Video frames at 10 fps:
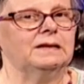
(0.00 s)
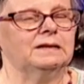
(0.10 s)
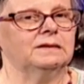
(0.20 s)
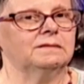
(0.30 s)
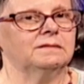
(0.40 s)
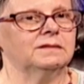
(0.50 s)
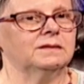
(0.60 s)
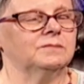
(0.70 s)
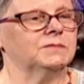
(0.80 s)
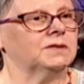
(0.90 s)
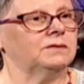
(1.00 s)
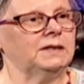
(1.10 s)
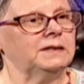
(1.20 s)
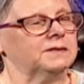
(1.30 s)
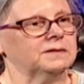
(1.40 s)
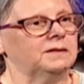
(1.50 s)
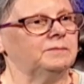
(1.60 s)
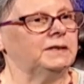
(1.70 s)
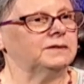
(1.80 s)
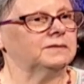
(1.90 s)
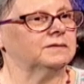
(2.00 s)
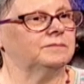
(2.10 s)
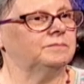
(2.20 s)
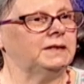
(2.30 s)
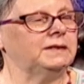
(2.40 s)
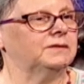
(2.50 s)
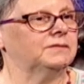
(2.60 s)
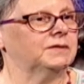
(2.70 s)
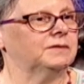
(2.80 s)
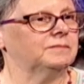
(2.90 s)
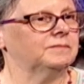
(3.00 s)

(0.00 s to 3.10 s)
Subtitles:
And so yes, I met many of them.